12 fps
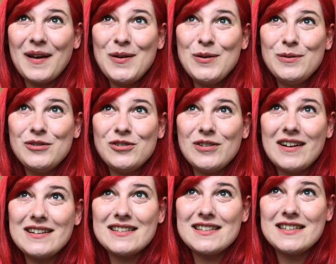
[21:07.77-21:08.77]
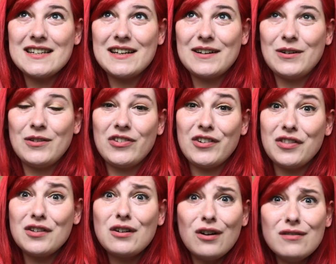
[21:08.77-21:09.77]
Who would you like to see in
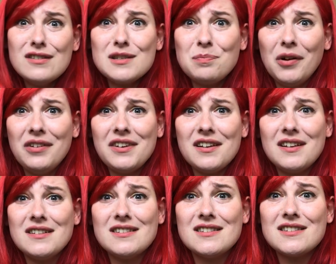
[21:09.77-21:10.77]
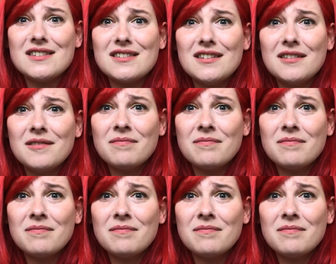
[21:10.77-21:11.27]
concert? The Correspondents!